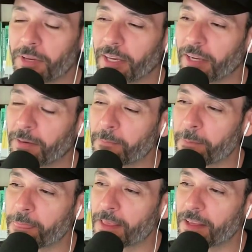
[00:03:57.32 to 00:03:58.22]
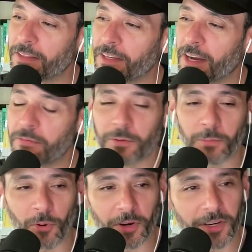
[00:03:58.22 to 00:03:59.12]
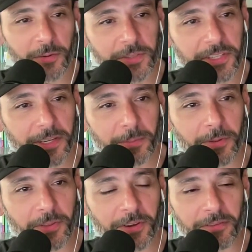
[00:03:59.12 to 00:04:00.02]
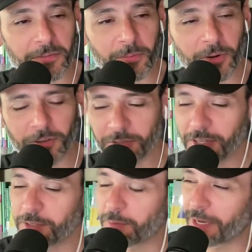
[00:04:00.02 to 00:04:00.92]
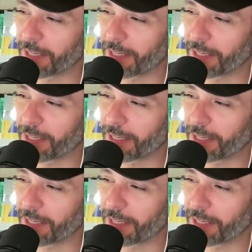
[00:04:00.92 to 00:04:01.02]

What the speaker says: like the hoverboard. I always think about the hoverboard. I was talking to my